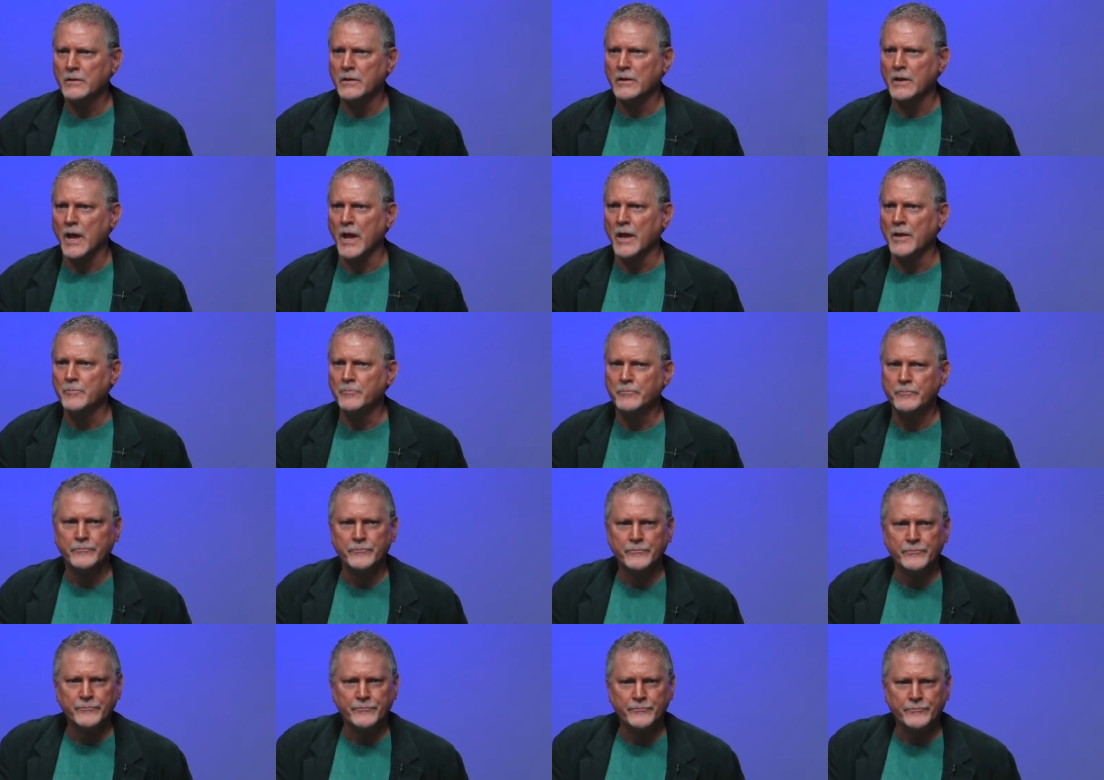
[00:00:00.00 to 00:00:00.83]

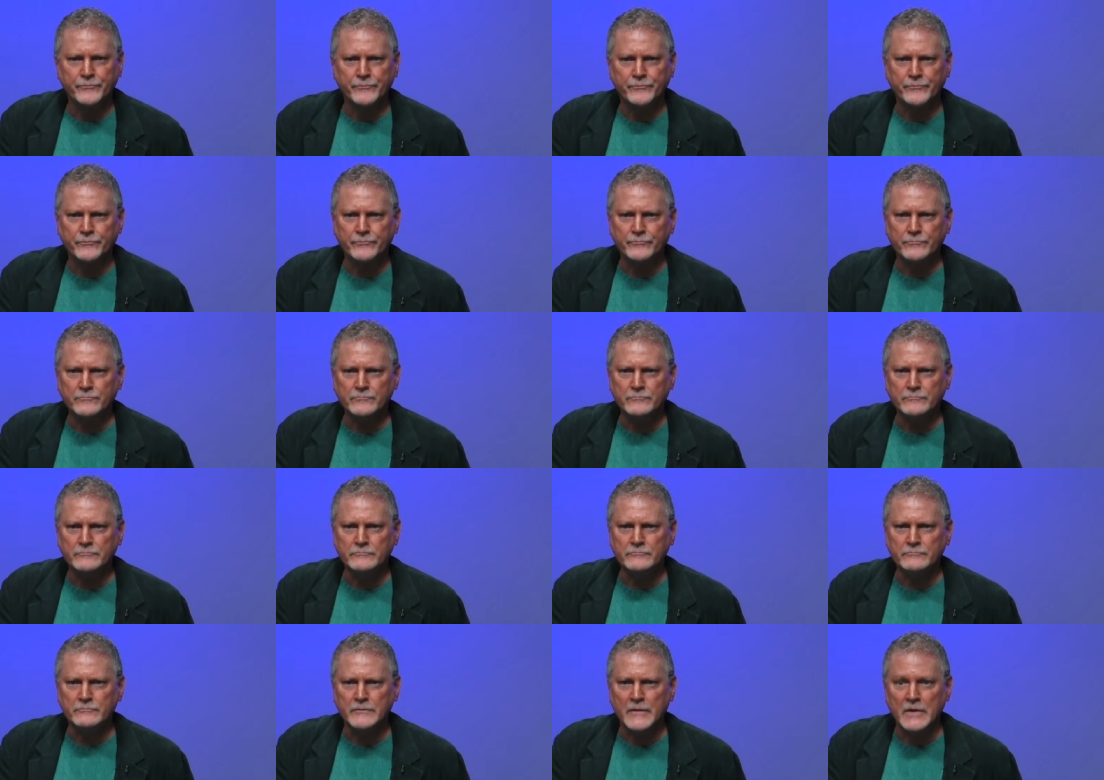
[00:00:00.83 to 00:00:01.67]

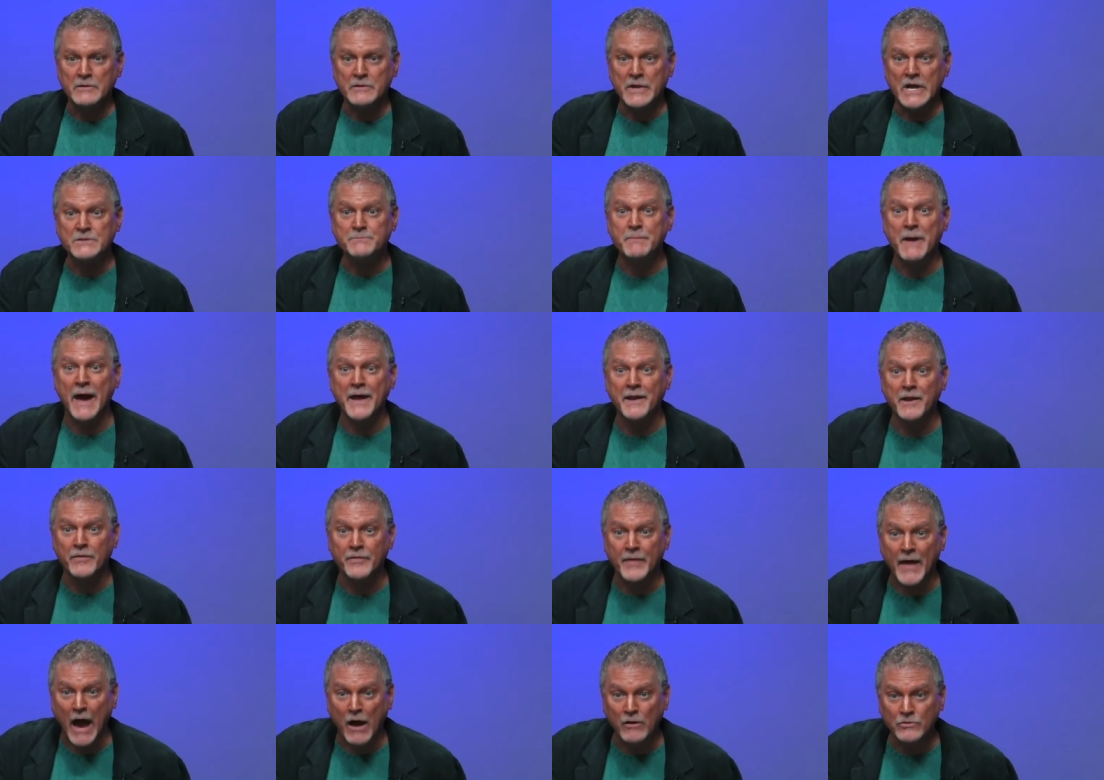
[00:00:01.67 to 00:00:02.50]
Huh? That's batting
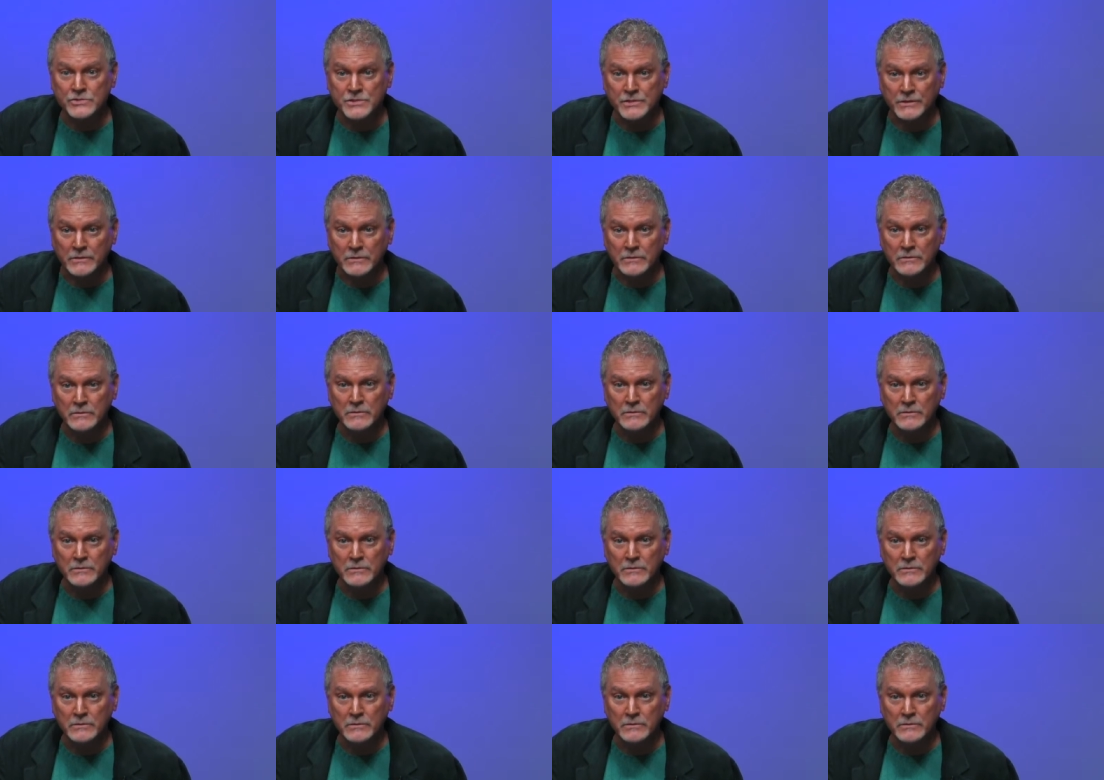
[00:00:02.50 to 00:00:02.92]
a thousand.